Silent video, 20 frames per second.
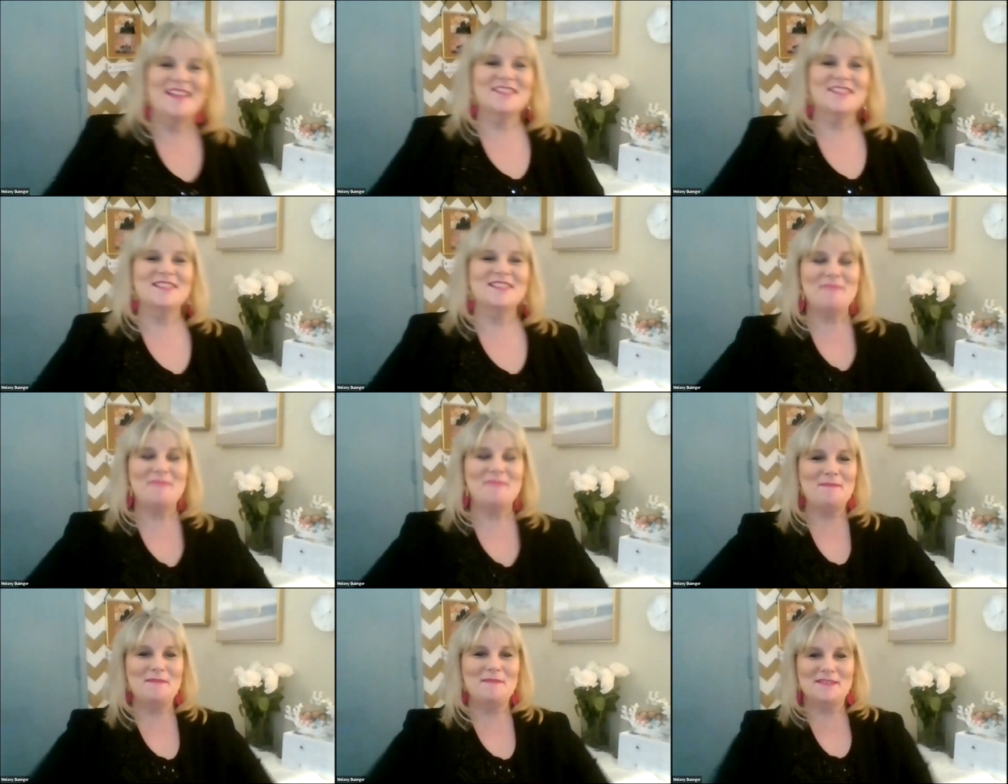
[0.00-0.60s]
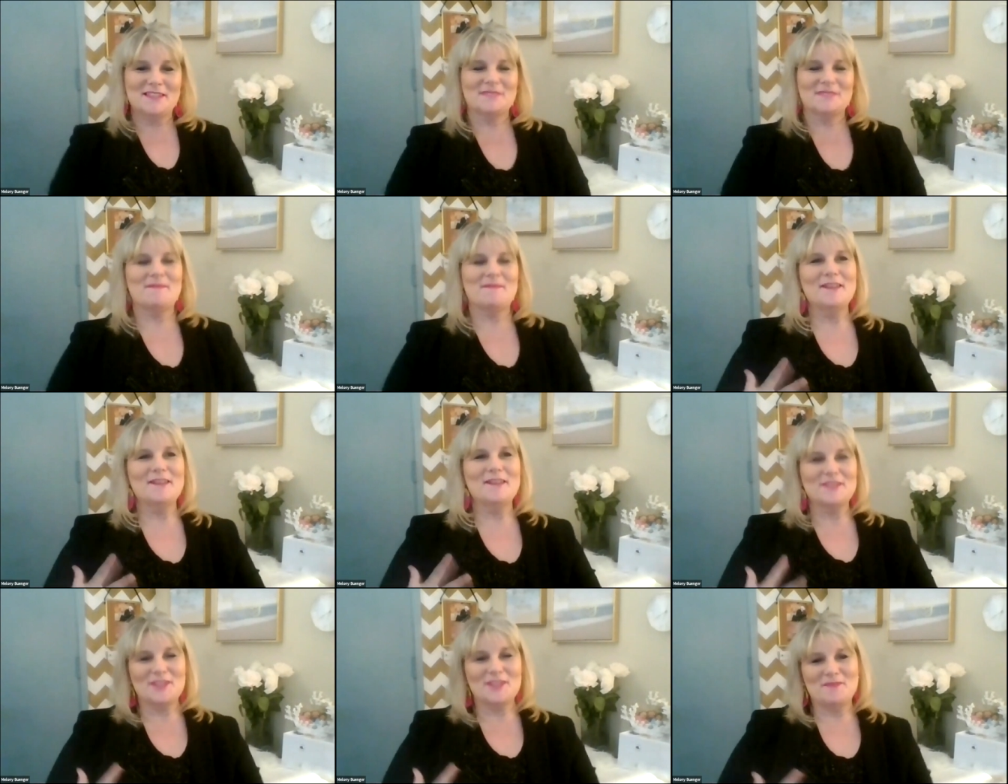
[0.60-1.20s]
just made me
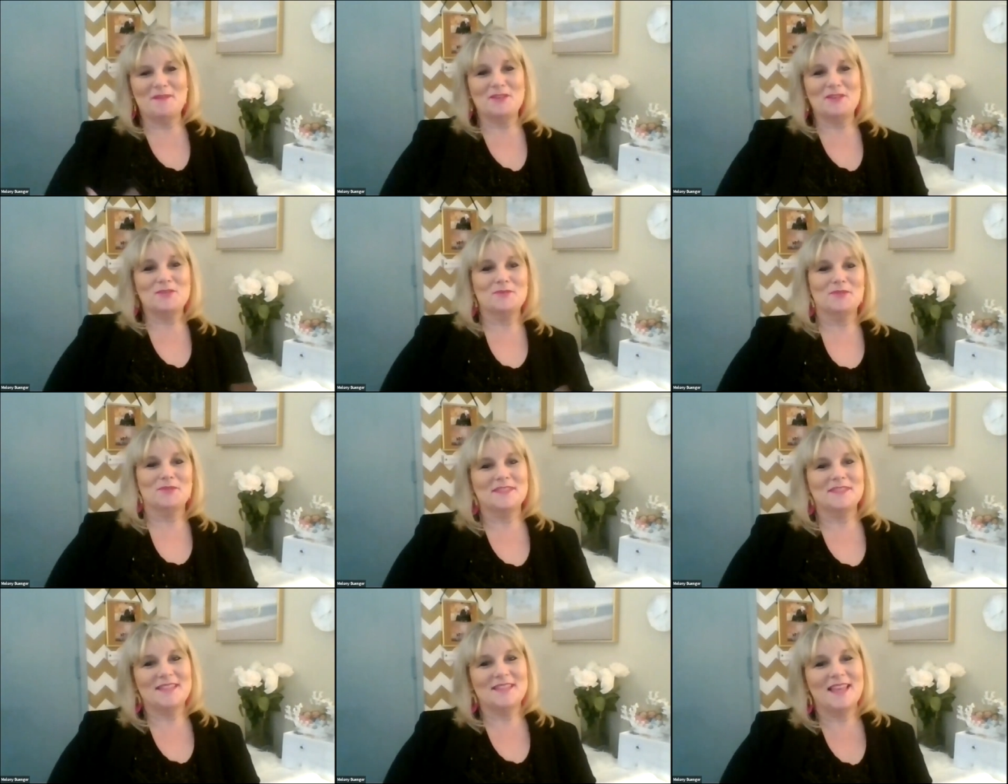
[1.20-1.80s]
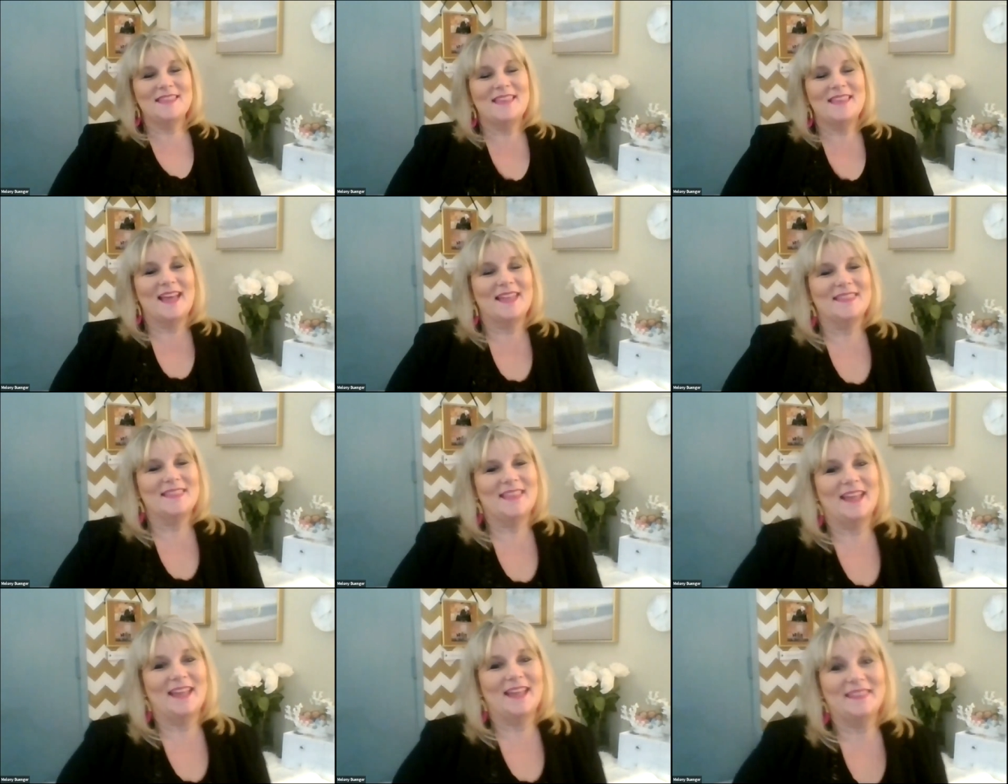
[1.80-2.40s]
smile so much when you said
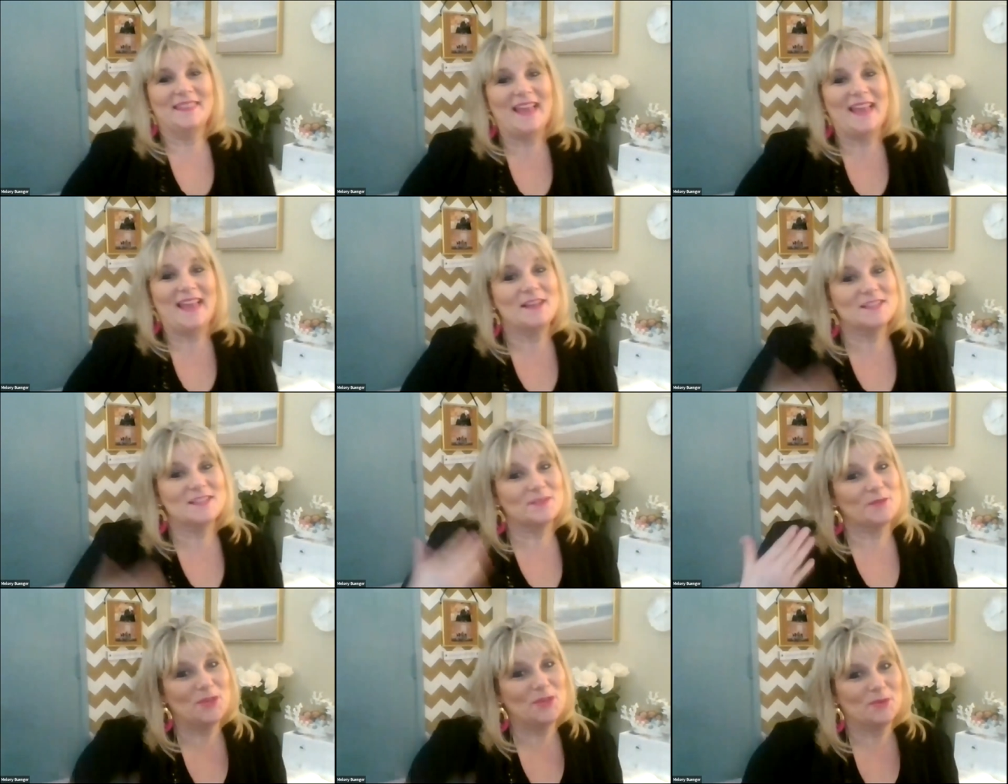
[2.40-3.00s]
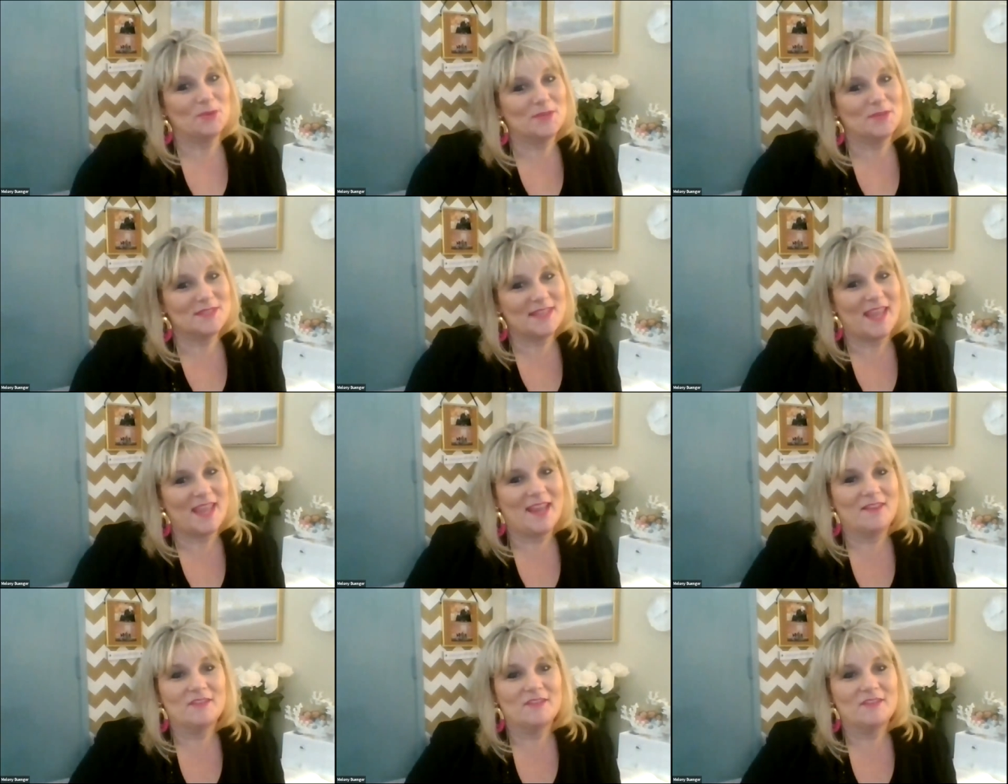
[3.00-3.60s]
that that that's when you were
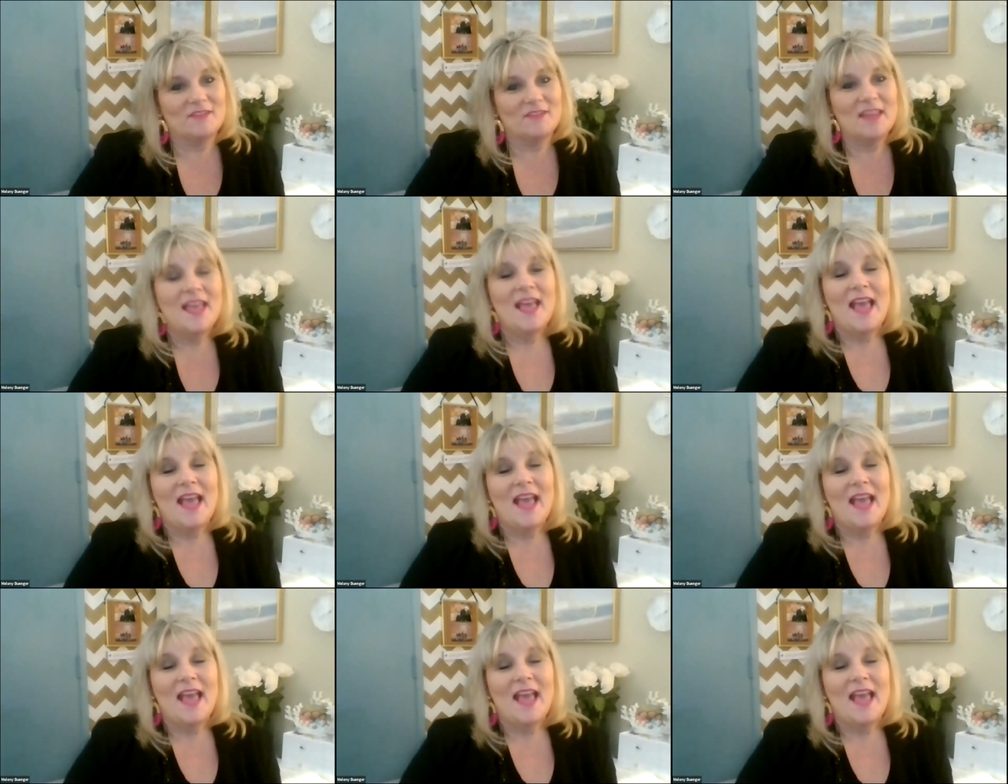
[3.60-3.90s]
saved